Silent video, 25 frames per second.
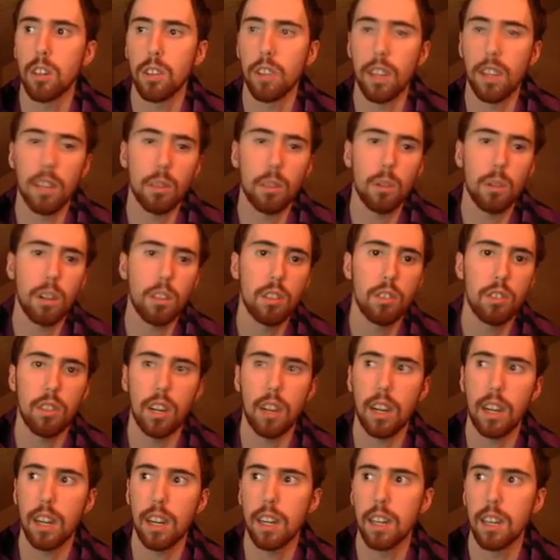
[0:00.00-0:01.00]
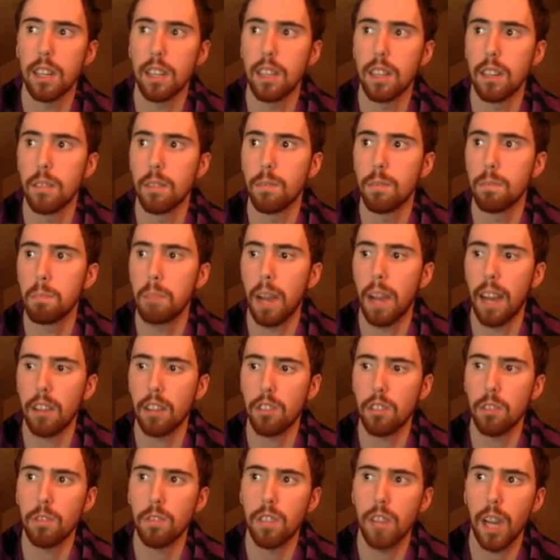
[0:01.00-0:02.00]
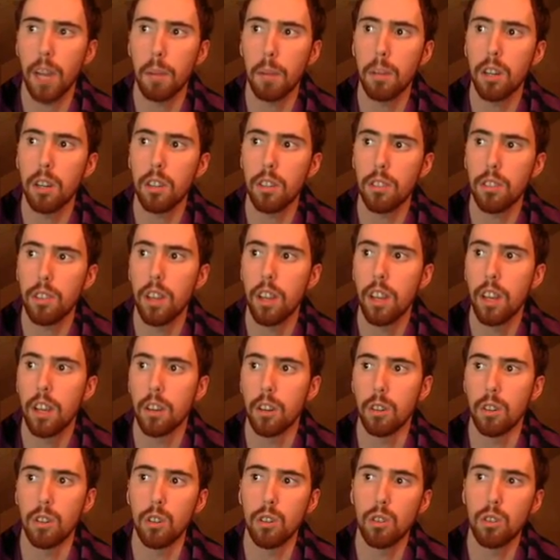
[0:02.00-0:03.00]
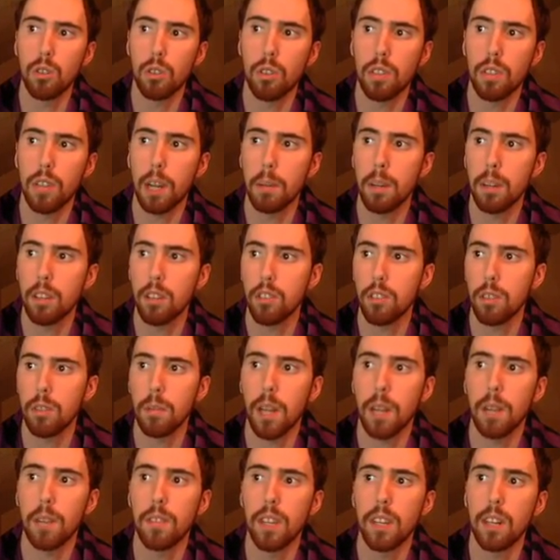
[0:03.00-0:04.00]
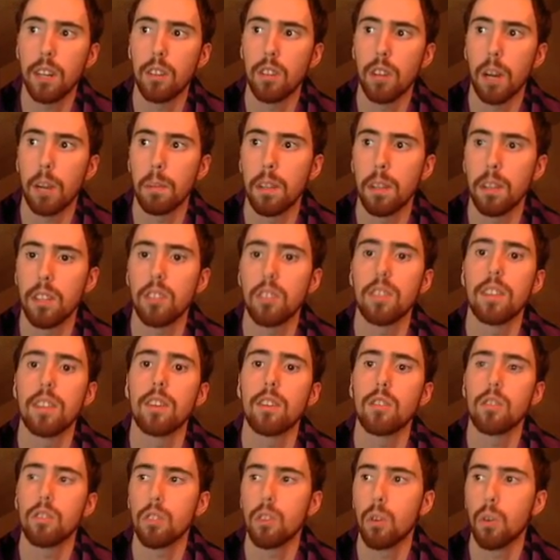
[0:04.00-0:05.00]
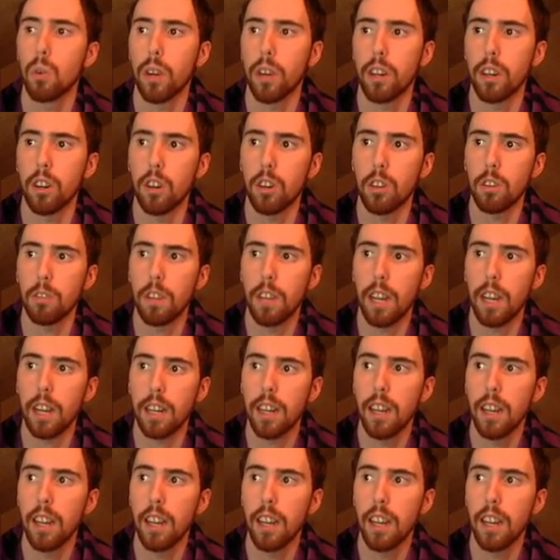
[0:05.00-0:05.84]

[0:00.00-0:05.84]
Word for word: The other ones, uh, the passive Talbuks, or neutral Talbuks, sometimes they don't drop it. See, there's a Gorian artifact,